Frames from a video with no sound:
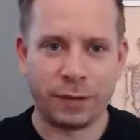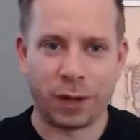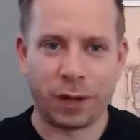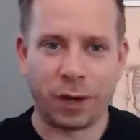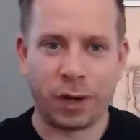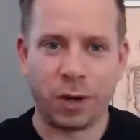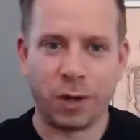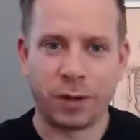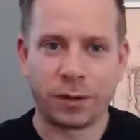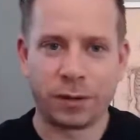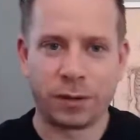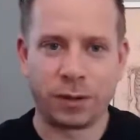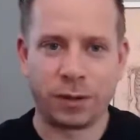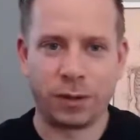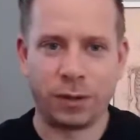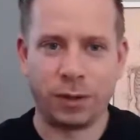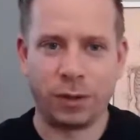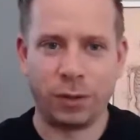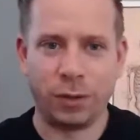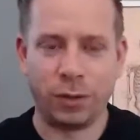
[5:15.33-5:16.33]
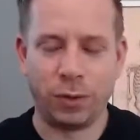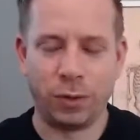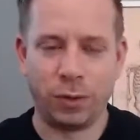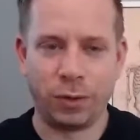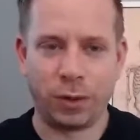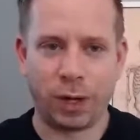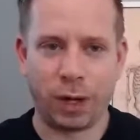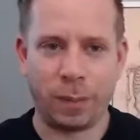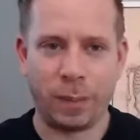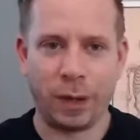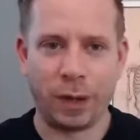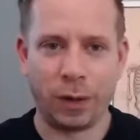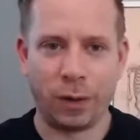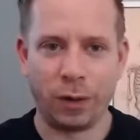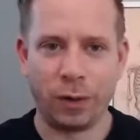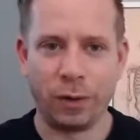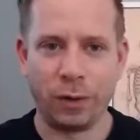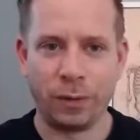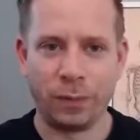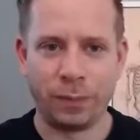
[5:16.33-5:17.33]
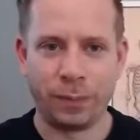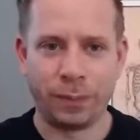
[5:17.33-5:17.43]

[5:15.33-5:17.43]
asked to come along.